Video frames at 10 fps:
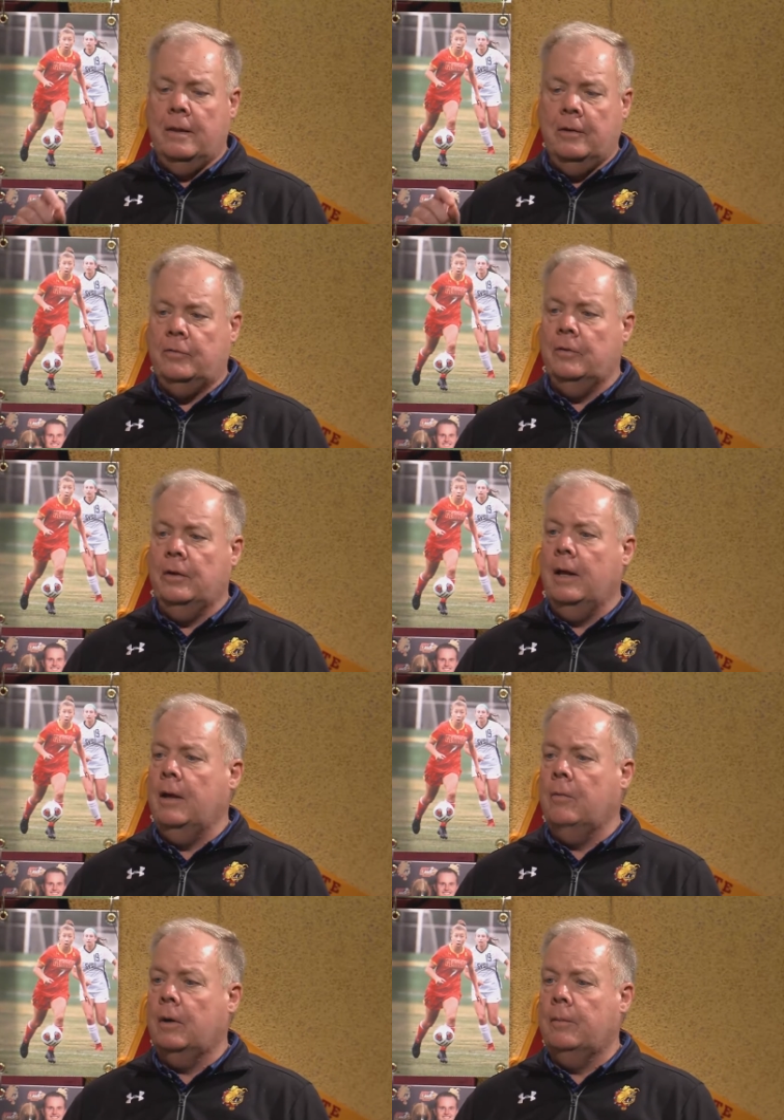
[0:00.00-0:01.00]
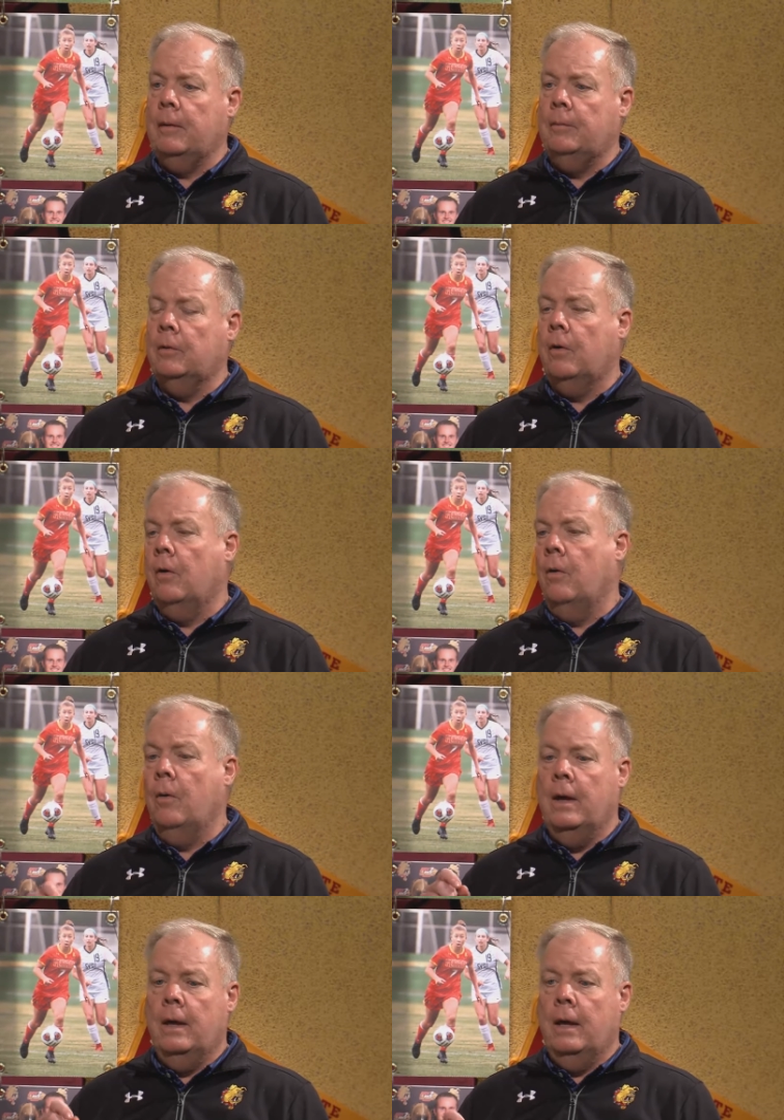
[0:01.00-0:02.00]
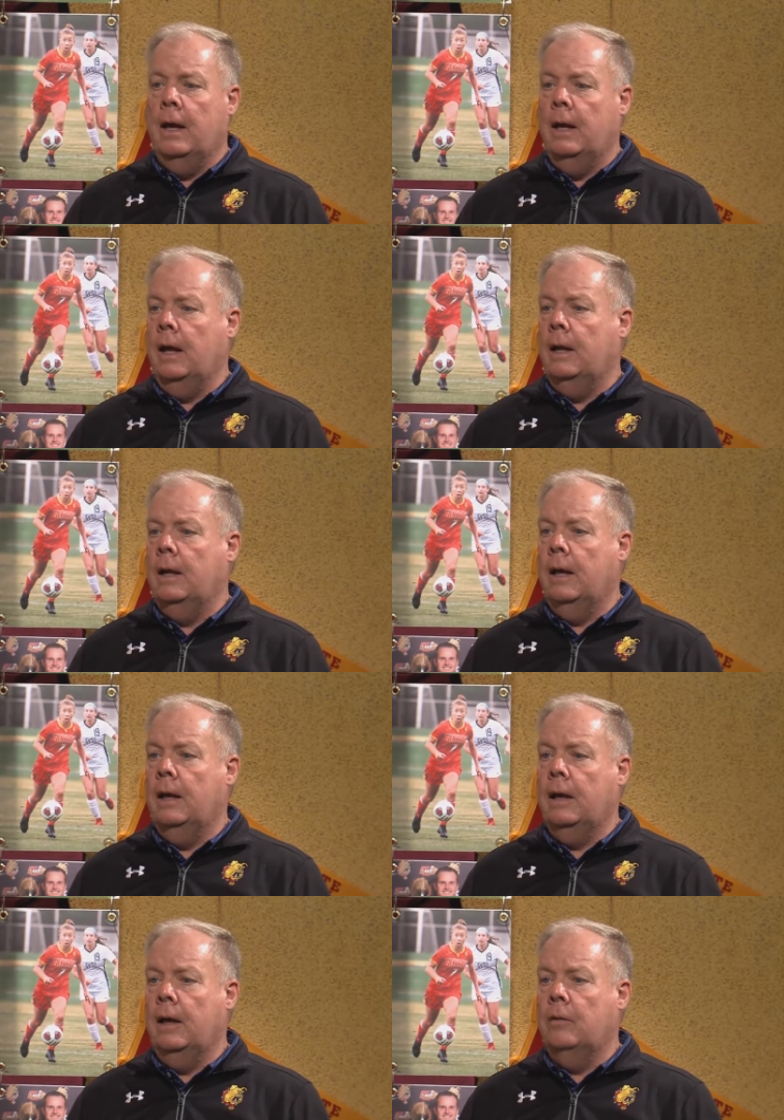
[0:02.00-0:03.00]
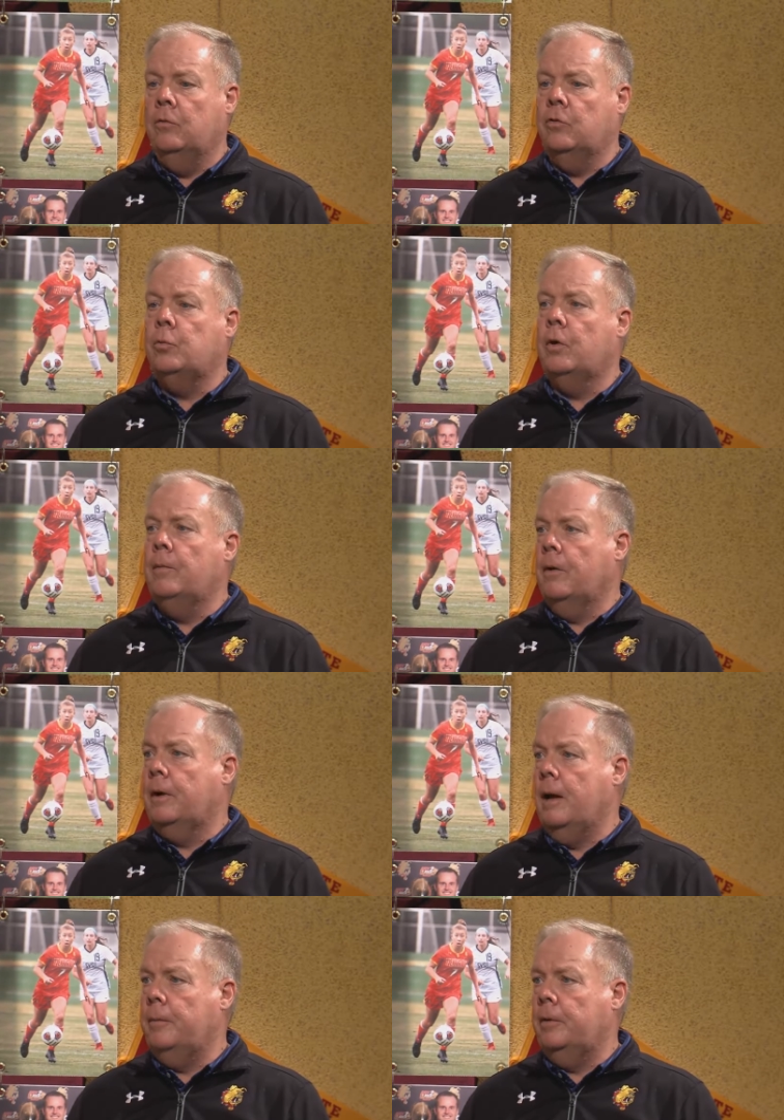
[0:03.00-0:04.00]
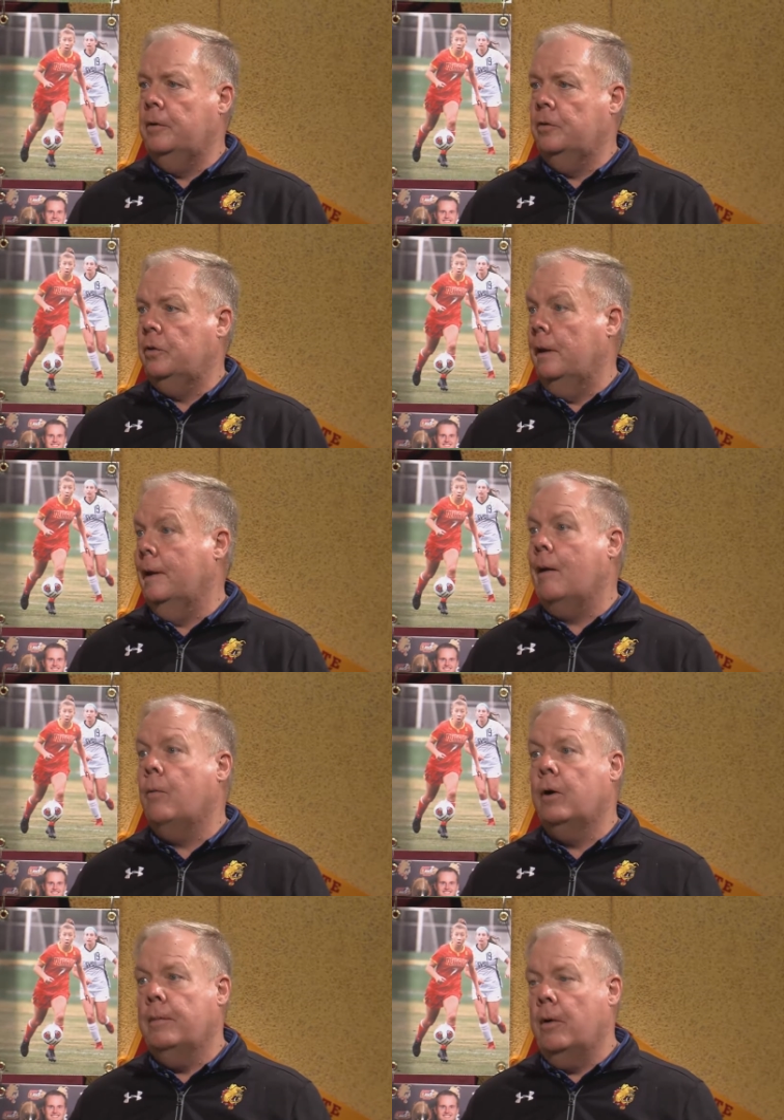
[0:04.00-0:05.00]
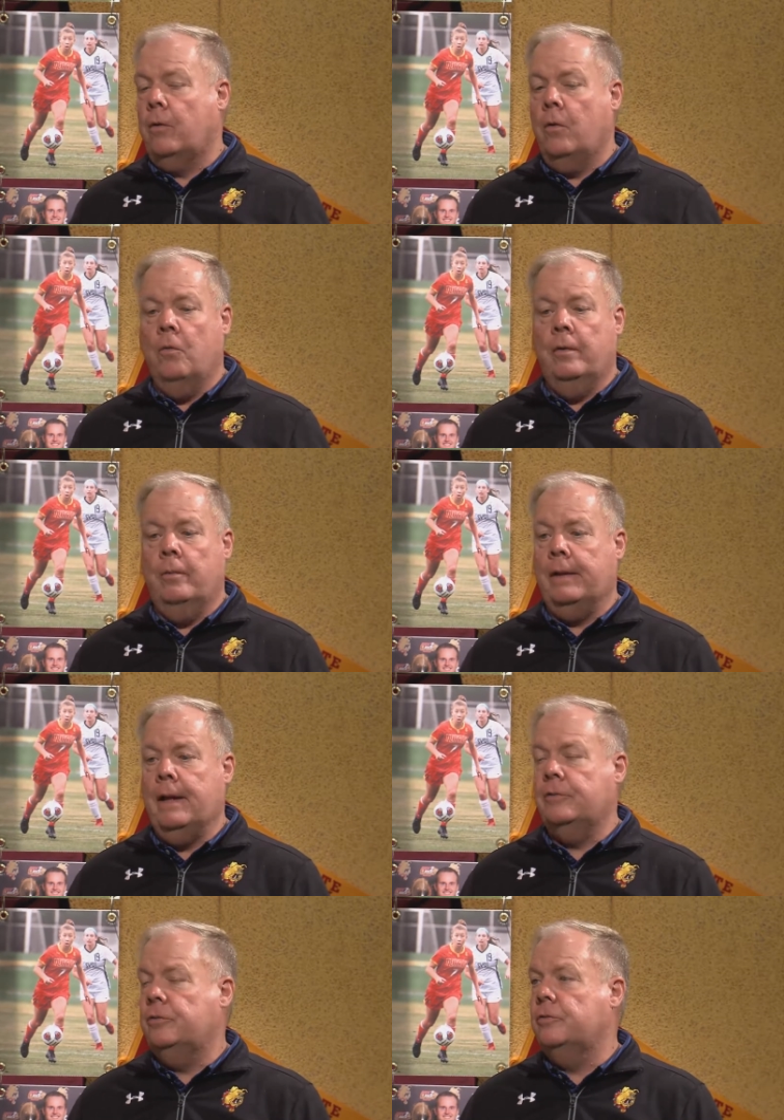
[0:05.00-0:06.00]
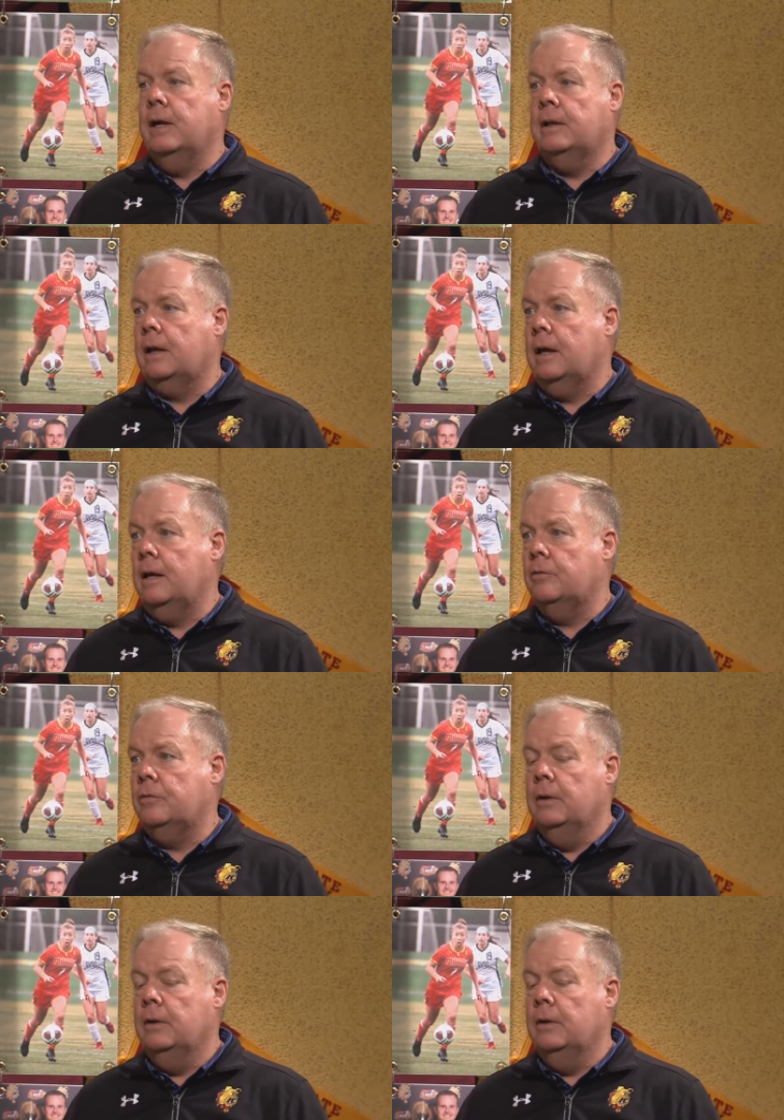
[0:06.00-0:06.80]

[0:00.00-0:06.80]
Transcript: This is the day we're going to be able to go and, and, and just worry about competition and not worry about COVID. Well, that's just not the case.